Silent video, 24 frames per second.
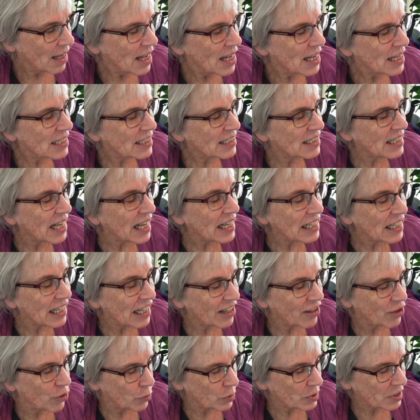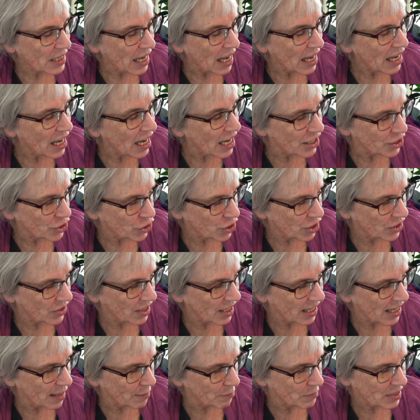Suddenly there was a hush in the
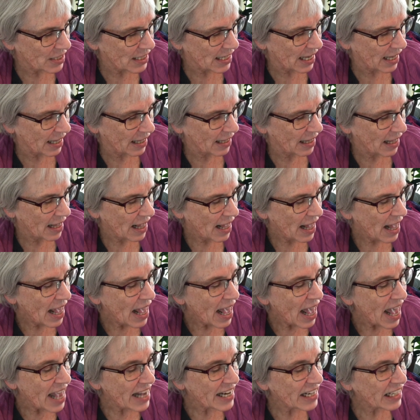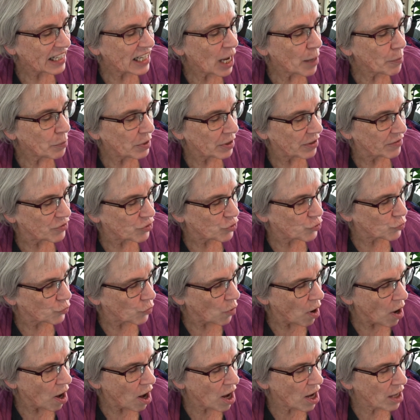hymn sing, and a couple of
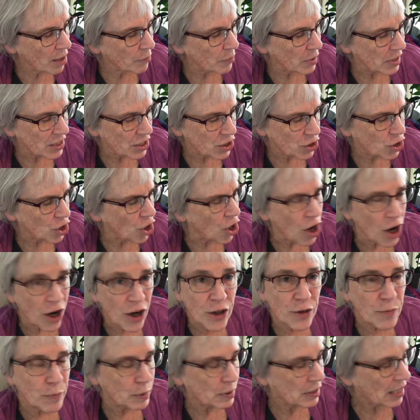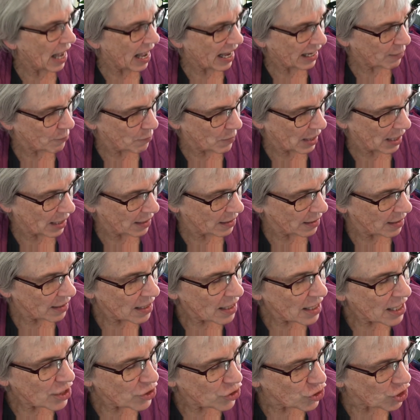strong but scarred black men
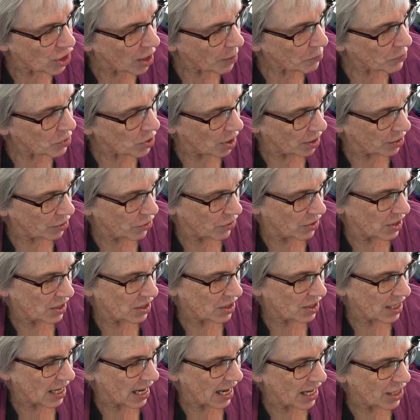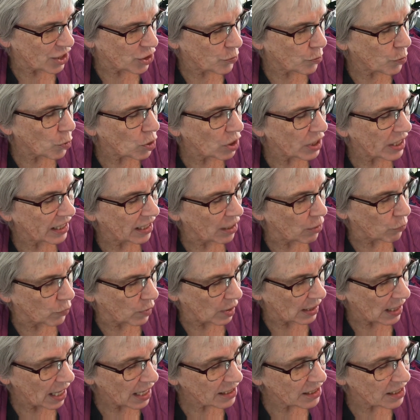jumped onto the stage, pulling a
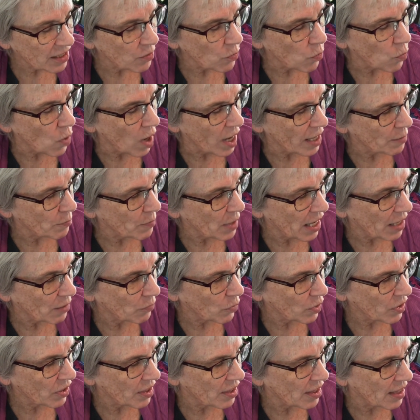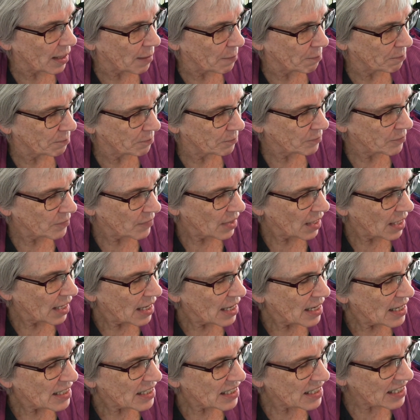reluctant white man with them.
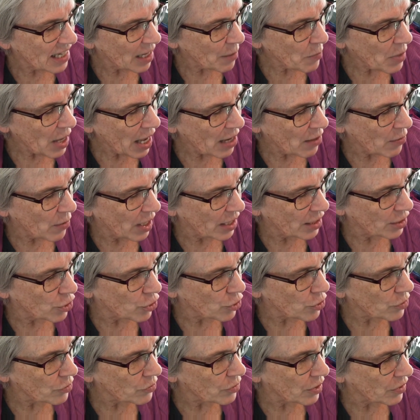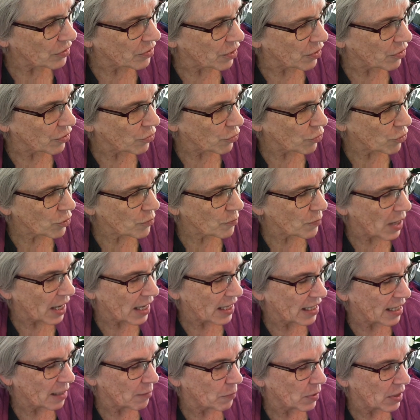Somehow I knew that the third
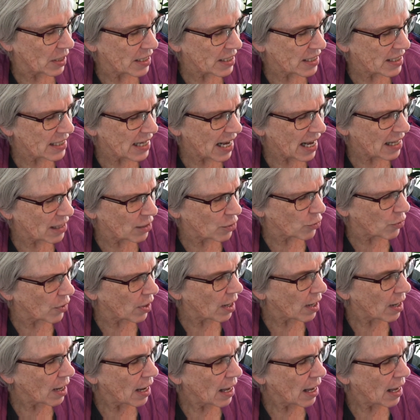man had been a sailor